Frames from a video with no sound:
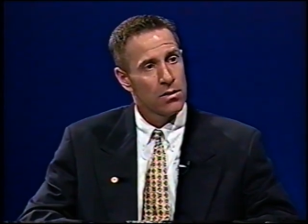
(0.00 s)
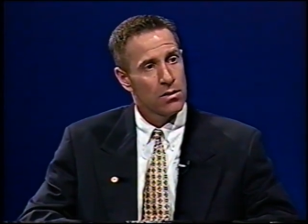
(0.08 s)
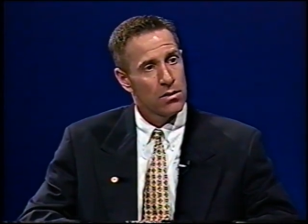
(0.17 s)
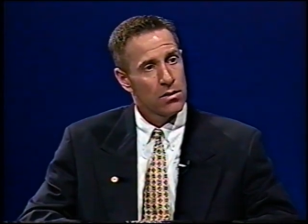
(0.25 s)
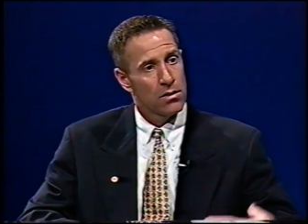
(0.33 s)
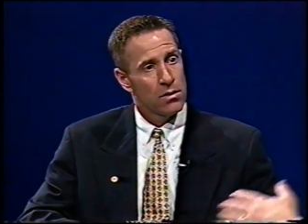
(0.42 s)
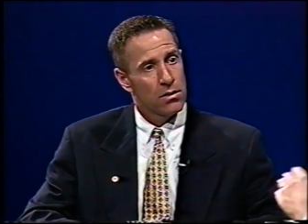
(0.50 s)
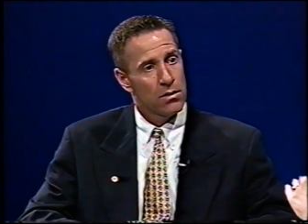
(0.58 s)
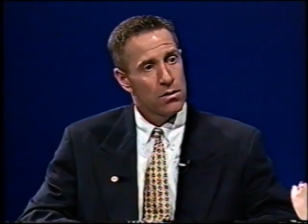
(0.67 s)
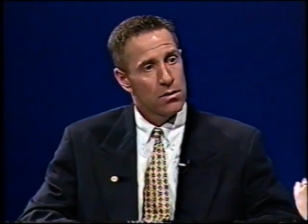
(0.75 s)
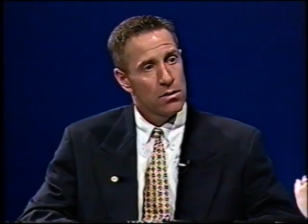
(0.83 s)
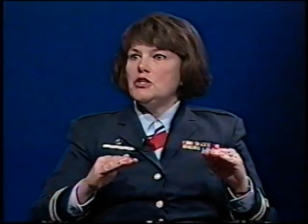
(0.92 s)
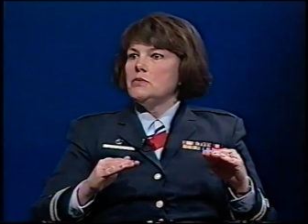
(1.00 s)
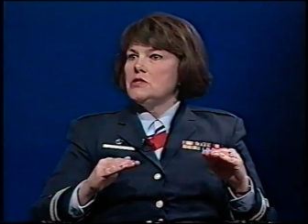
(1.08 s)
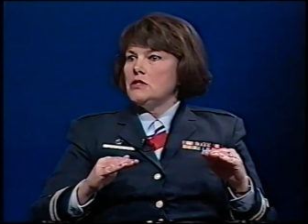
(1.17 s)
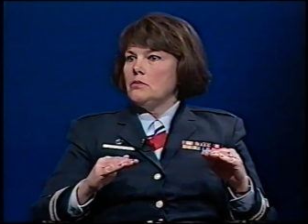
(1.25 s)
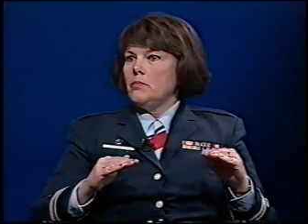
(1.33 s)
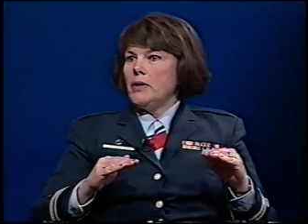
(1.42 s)
Now, she felt she
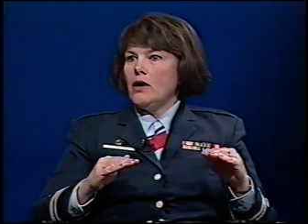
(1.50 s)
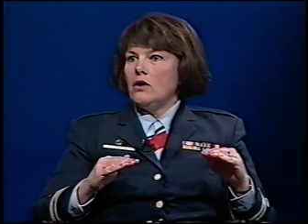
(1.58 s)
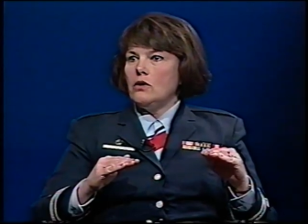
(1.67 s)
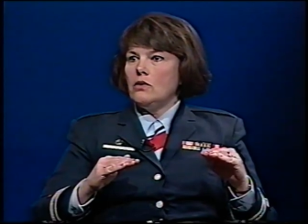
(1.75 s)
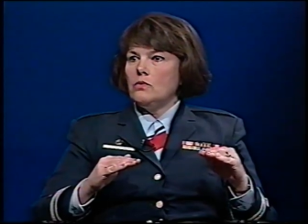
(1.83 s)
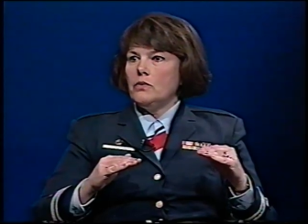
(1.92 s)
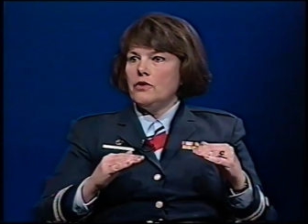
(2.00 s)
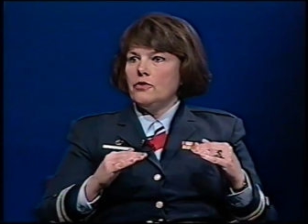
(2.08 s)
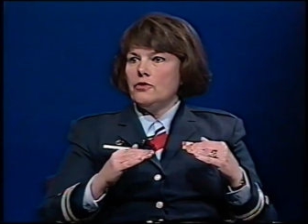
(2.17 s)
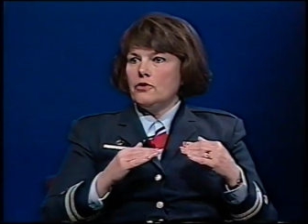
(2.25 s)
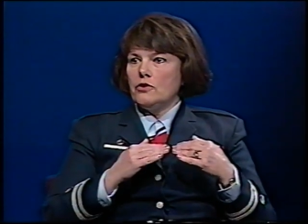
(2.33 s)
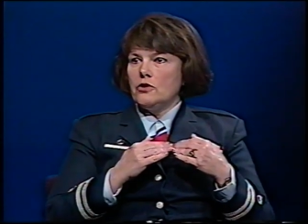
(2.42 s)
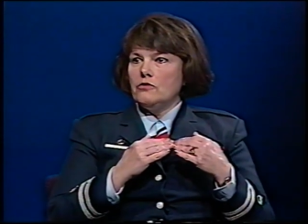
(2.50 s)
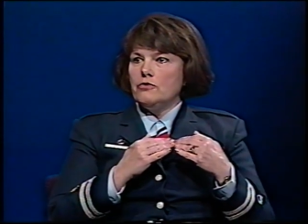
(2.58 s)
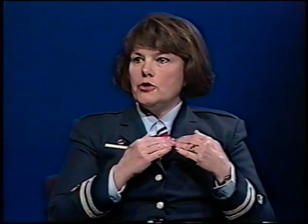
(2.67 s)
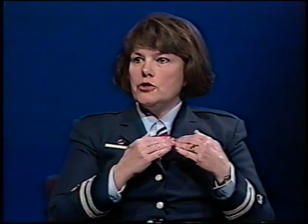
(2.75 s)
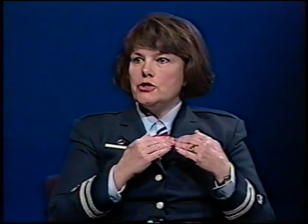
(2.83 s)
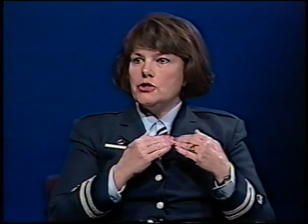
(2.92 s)
was in peril with the
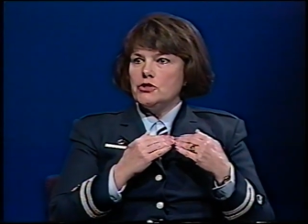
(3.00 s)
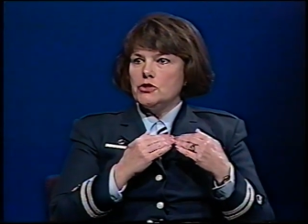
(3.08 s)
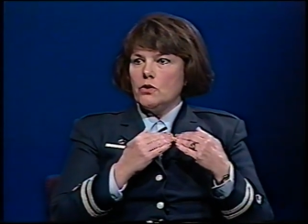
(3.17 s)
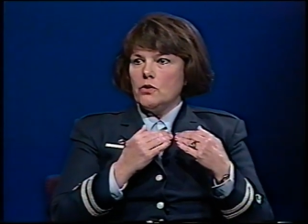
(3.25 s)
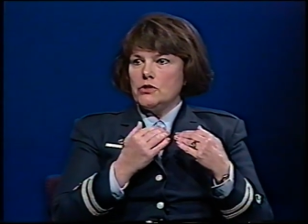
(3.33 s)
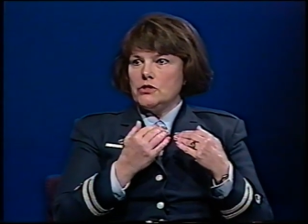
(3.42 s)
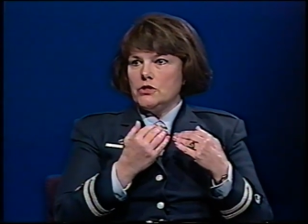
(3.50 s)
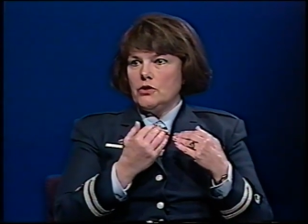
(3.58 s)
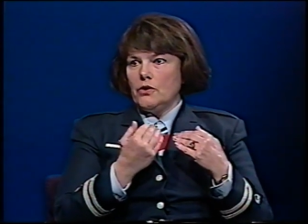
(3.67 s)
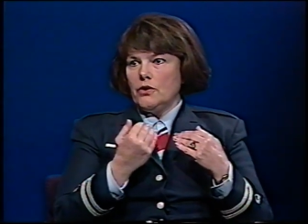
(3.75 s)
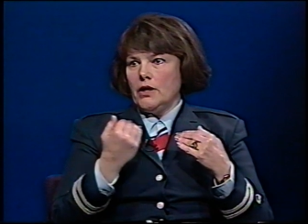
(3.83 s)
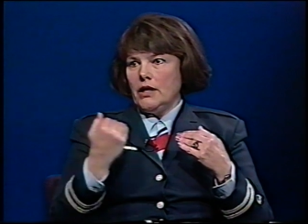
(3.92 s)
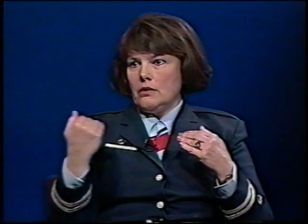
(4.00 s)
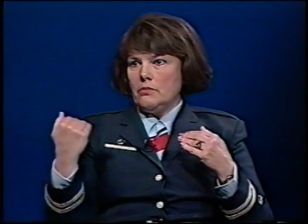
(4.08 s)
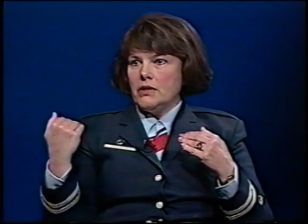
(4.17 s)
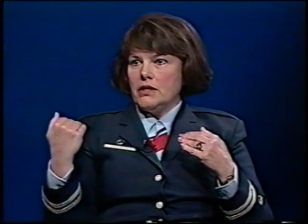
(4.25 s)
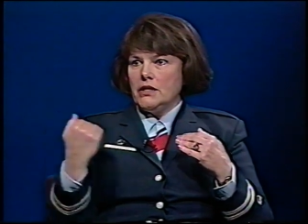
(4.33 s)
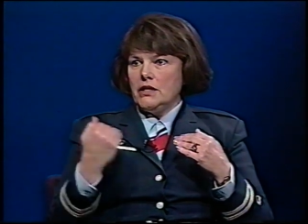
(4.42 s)
convergence course and her
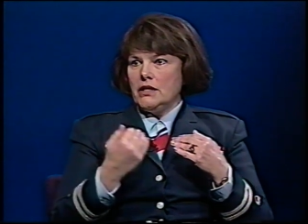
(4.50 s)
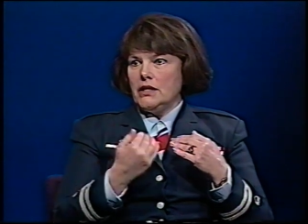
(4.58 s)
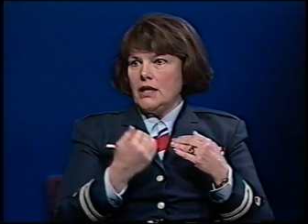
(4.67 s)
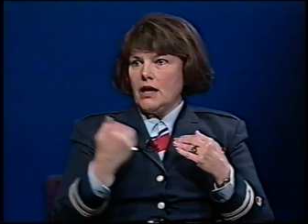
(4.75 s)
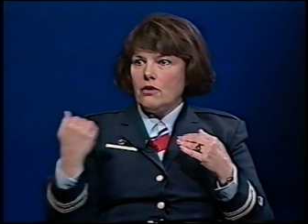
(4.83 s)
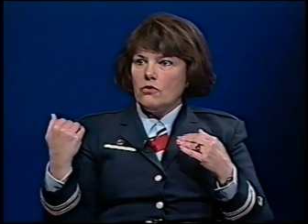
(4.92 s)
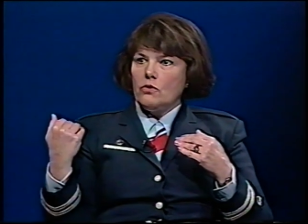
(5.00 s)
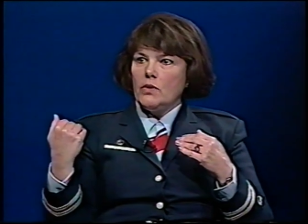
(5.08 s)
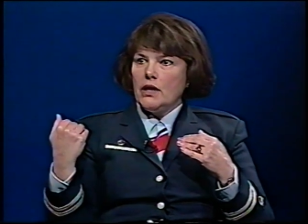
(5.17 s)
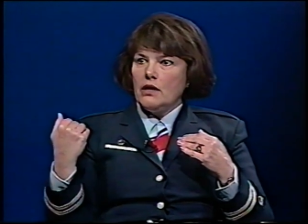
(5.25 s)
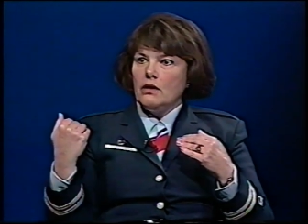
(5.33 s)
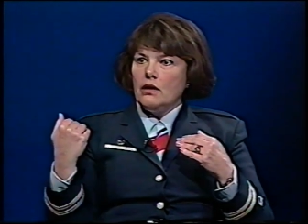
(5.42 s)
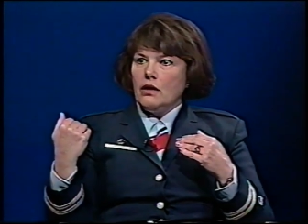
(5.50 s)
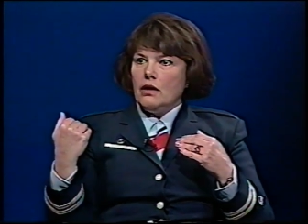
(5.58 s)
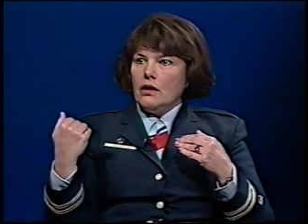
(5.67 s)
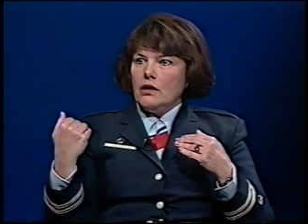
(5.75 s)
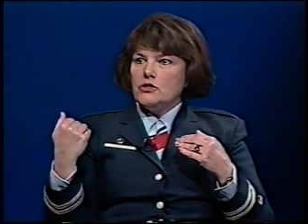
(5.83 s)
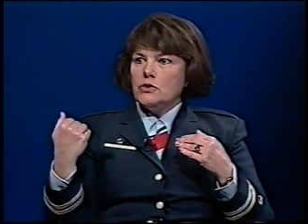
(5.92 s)
inability to get out of the way
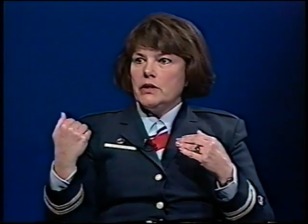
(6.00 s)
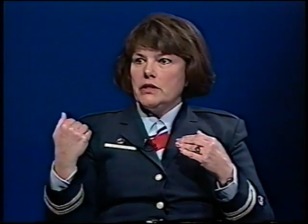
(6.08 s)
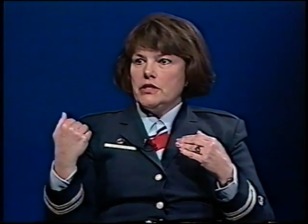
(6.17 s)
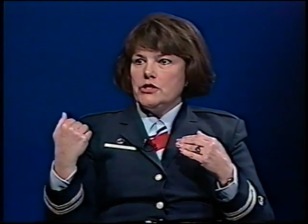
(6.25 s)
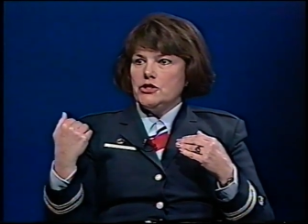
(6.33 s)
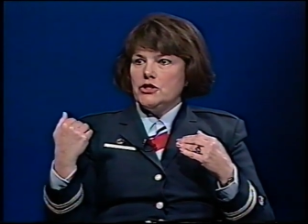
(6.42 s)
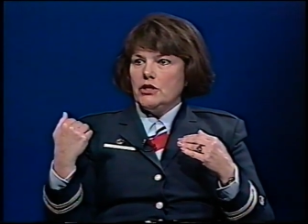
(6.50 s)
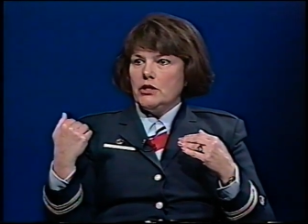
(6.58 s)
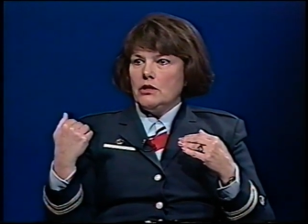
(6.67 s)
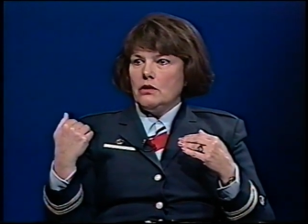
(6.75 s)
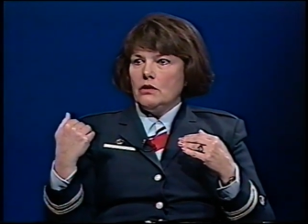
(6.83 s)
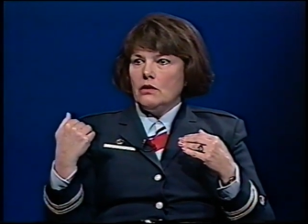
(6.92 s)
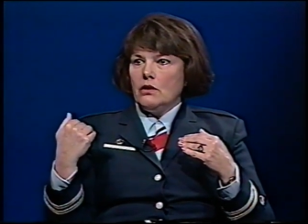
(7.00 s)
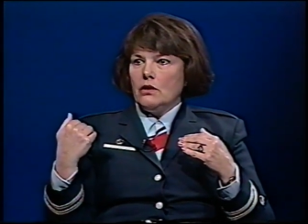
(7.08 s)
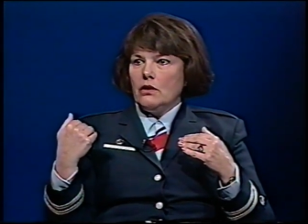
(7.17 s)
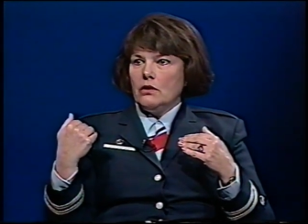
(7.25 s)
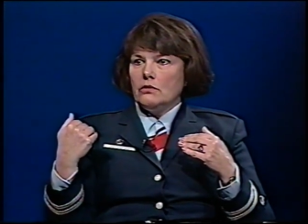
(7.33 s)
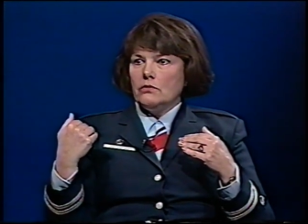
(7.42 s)
as quickly as she
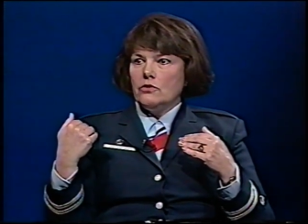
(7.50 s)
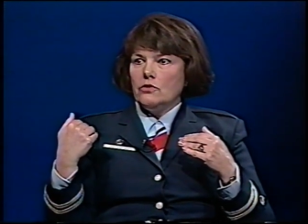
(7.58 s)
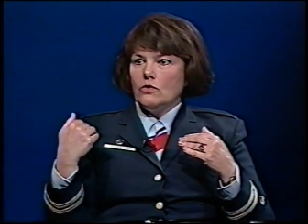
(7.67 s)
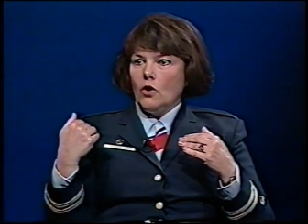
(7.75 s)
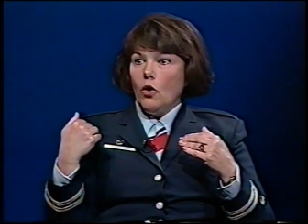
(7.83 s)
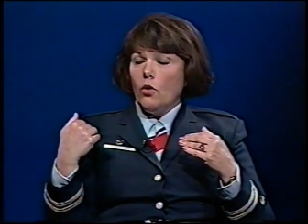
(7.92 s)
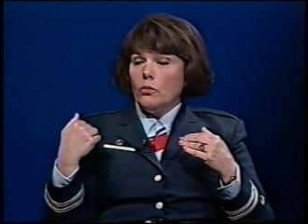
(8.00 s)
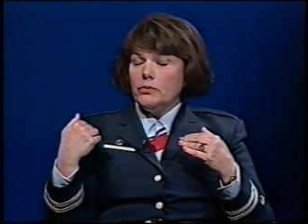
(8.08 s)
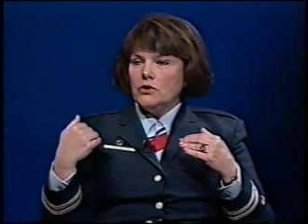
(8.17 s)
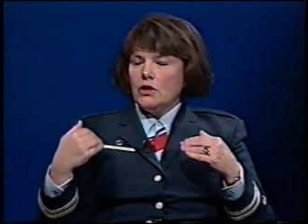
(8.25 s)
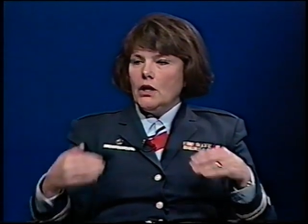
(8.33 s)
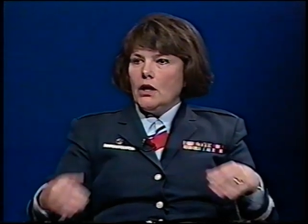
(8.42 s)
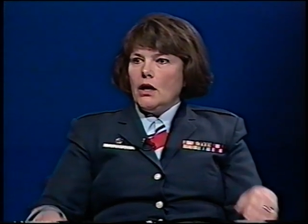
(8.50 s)
uh, hoped.